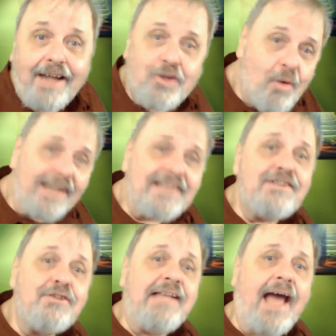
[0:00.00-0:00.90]
I know why
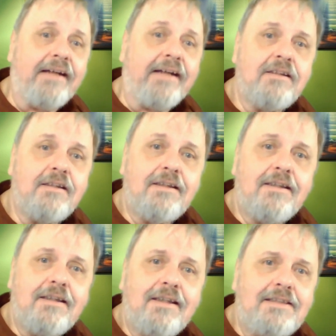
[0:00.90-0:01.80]
he's doing that.
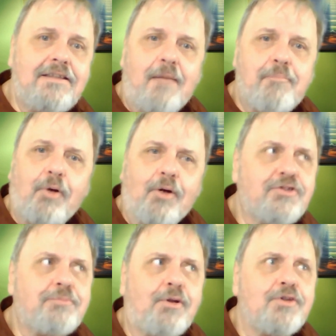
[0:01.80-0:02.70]
It's not per-
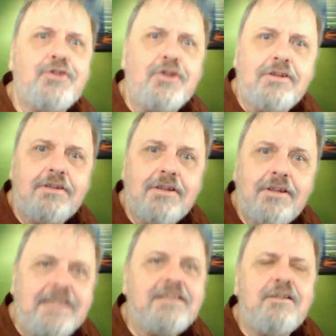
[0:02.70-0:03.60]
personal,
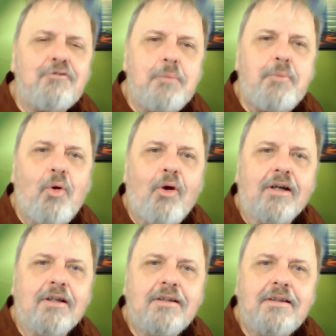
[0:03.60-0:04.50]
instant
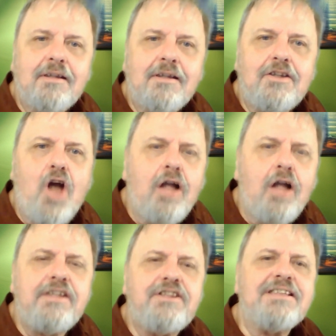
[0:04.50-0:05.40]
rapport.
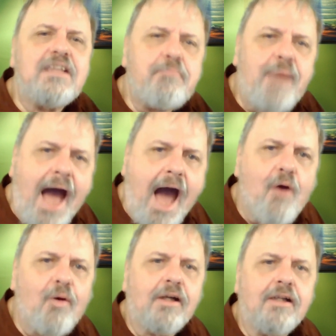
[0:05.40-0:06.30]
Knowledge is the
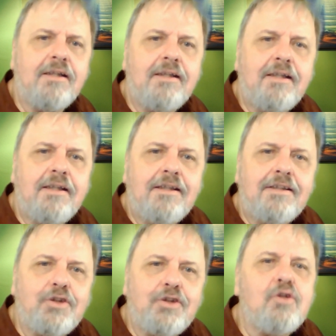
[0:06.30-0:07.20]
power
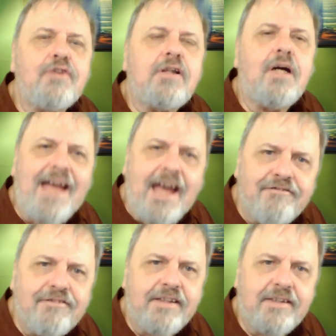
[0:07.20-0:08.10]
to overcome
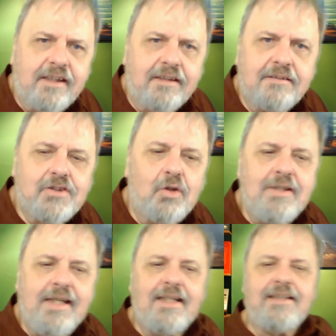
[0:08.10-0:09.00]
everything.
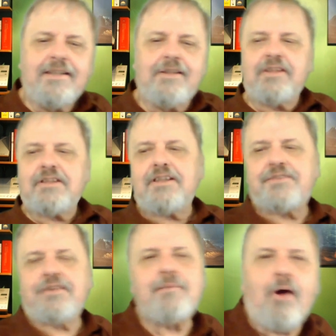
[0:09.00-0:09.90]
So, you know, it's,
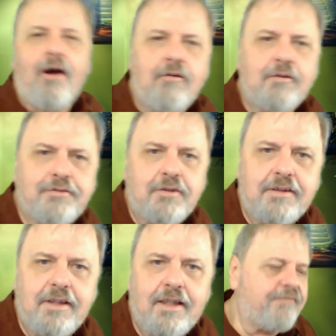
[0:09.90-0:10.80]
it's very
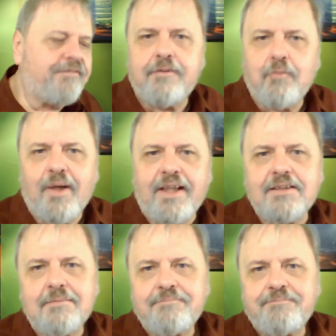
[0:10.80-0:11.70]
powerful in different
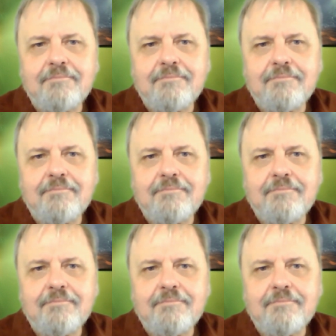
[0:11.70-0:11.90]
ways.